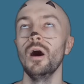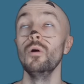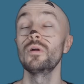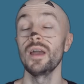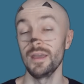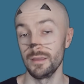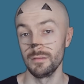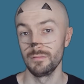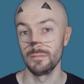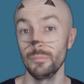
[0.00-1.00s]
Okay,
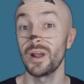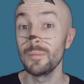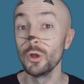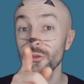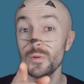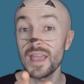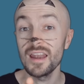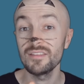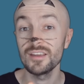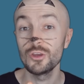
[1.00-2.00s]
but I'm not doing
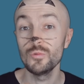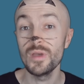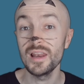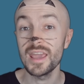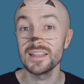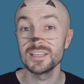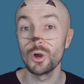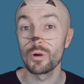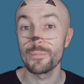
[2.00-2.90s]
anything humiliating or